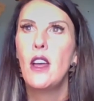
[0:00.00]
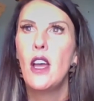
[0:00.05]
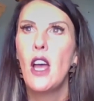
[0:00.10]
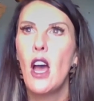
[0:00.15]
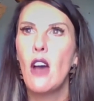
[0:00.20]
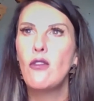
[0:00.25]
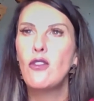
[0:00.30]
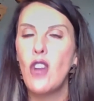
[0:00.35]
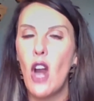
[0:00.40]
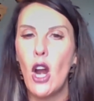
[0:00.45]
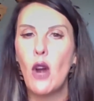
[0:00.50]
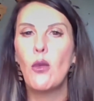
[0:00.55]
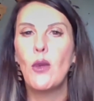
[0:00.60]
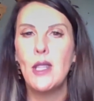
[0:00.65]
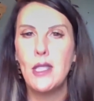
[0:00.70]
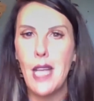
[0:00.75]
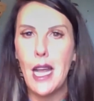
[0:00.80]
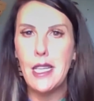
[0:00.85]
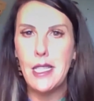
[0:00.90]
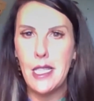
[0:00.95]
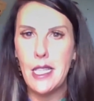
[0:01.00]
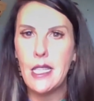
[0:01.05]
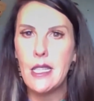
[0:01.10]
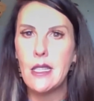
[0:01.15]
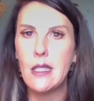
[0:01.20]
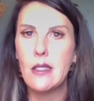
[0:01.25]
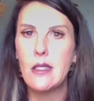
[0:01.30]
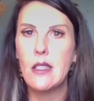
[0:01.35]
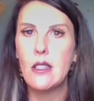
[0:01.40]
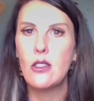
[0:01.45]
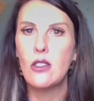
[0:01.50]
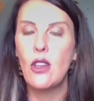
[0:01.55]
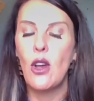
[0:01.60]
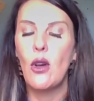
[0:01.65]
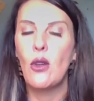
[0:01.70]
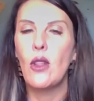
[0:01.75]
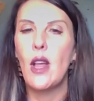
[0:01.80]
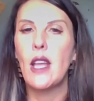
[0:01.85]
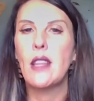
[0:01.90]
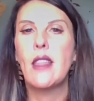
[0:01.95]
Darwin's ideas. So
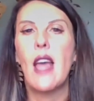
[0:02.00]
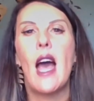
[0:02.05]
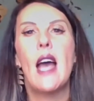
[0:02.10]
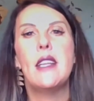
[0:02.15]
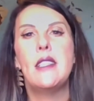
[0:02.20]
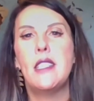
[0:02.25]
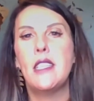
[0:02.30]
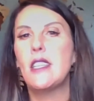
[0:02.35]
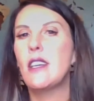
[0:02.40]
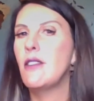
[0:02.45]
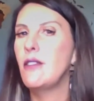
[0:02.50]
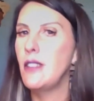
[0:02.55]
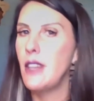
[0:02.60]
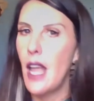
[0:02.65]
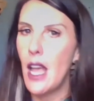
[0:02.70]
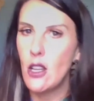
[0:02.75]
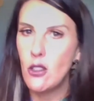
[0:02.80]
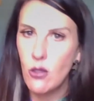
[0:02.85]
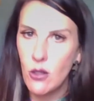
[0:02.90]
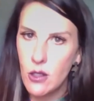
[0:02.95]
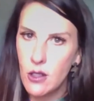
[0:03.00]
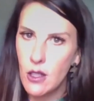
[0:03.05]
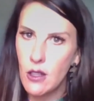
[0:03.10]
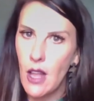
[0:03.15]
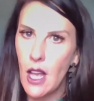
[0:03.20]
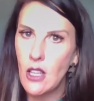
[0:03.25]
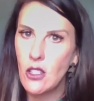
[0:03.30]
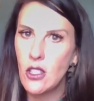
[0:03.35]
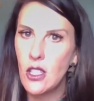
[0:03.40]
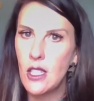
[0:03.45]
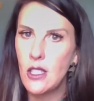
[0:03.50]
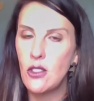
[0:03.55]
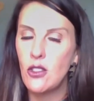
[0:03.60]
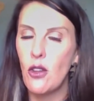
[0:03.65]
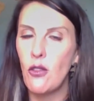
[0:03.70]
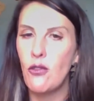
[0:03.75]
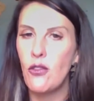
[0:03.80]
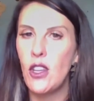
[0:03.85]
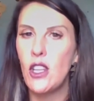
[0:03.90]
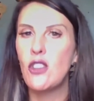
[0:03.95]
like the idea of natural selection, so
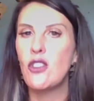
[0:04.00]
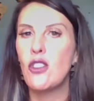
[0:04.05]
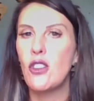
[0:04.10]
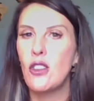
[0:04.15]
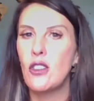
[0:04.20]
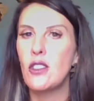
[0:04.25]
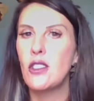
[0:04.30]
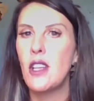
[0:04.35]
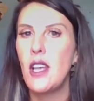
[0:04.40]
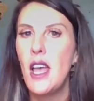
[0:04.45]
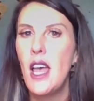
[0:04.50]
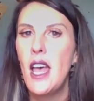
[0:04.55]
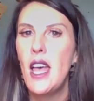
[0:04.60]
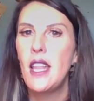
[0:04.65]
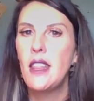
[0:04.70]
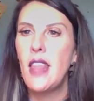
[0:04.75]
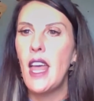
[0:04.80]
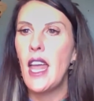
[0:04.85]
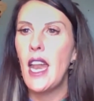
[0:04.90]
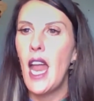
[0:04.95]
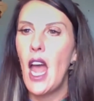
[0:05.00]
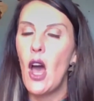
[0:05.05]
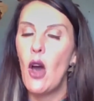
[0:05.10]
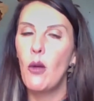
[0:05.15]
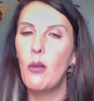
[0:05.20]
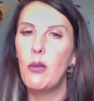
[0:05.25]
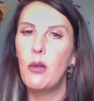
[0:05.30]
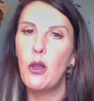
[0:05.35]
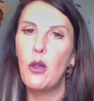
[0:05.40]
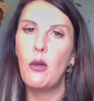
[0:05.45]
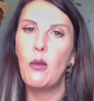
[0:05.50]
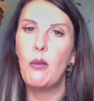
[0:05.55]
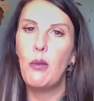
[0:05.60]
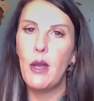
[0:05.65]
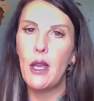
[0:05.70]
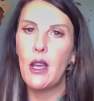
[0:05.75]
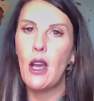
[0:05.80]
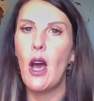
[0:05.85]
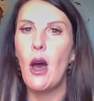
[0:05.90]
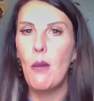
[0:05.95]
features that help you
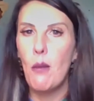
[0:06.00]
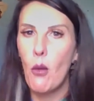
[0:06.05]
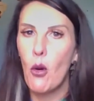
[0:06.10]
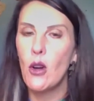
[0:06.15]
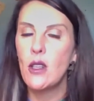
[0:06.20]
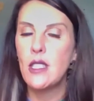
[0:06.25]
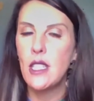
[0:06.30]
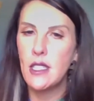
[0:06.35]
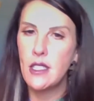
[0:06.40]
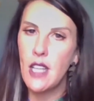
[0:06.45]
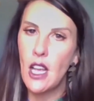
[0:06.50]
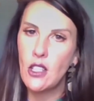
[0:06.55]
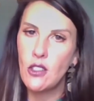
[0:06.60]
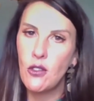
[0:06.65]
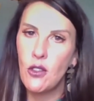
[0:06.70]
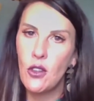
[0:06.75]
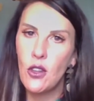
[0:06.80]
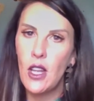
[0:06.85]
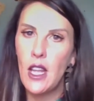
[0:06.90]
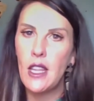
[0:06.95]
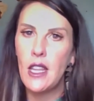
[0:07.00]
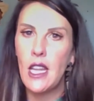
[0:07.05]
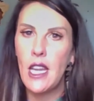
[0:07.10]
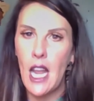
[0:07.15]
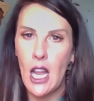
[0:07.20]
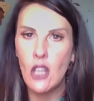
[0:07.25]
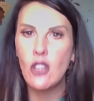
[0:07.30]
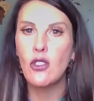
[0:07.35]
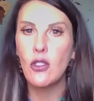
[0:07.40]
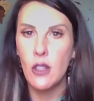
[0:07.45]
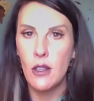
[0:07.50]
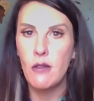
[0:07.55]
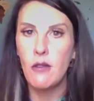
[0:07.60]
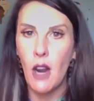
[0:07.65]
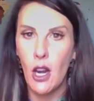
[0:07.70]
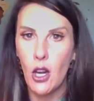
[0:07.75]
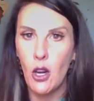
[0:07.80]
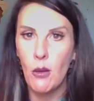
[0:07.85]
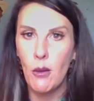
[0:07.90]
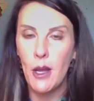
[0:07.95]
become more successful in the natural
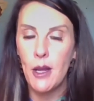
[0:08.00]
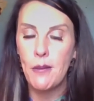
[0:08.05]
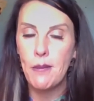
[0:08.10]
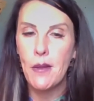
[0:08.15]
environment.